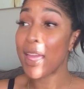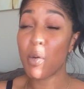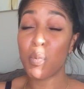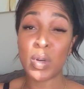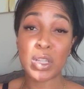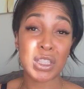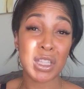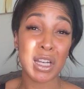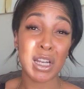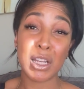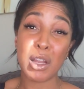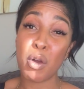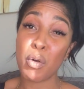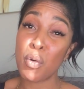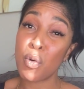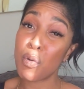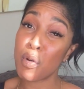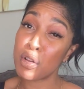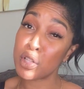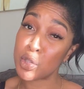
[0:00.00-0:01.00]
have went to the local
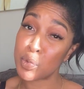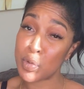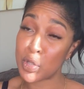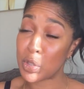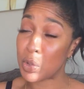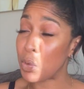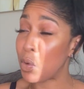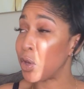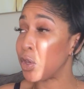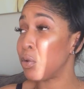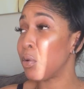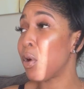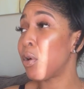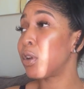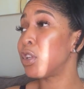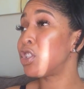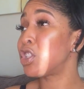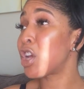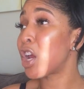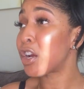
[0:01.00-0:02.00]
grocery store, you go
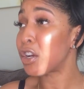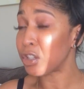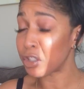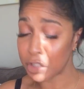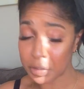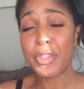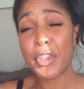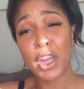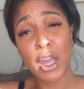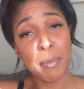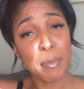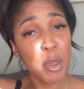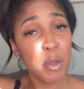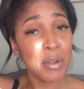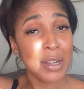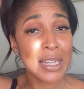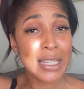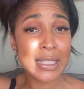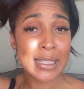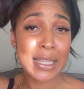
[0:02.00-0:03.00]
to church, the
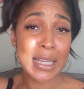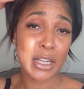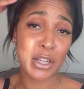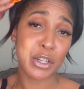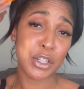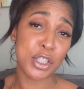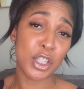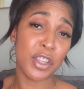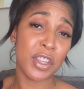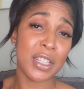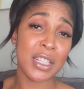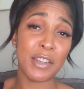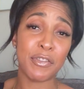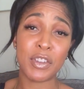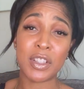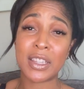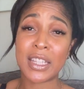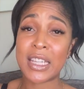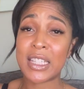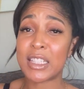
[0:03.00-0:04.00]
community centers, or the
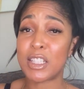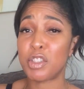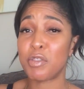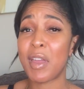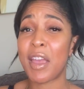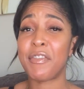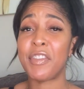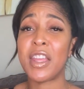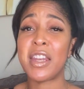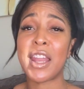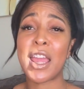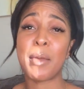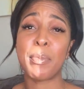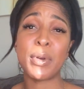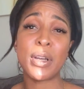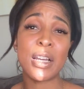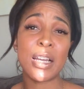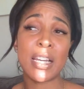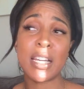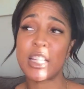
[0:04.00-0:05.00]
different things that you have in the
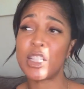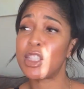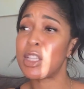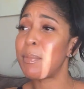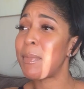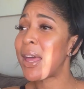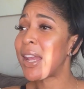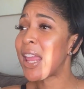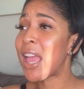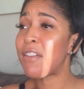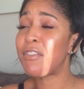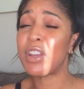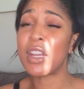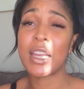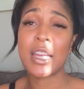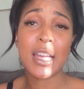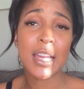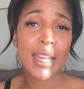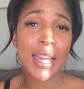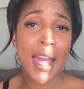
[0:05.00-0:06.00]
neighborhood, somebody having a
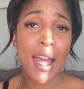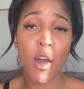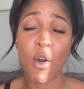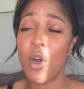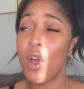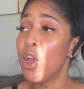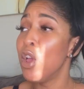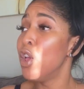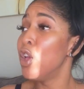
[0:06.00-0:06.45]
cookout.